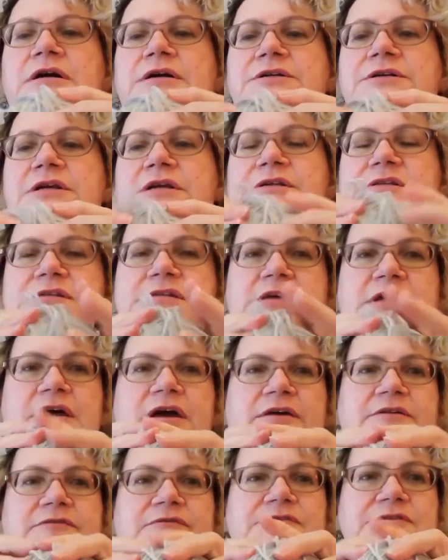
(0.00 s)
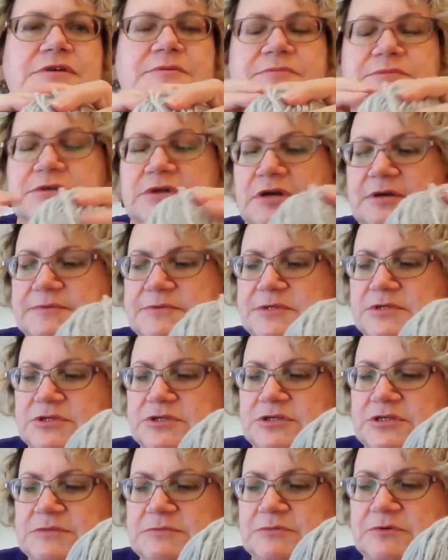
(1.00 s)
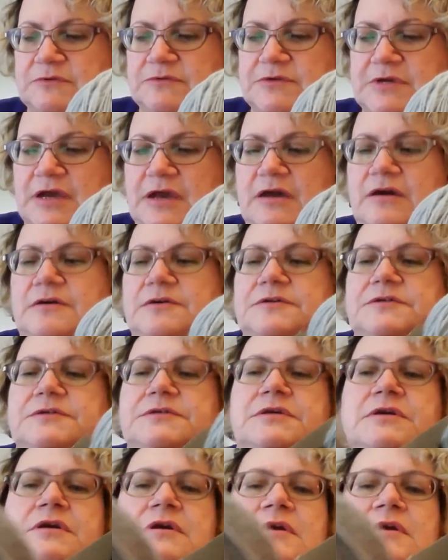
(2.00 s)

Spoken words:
She hasn't dyed for some time since she's moved house.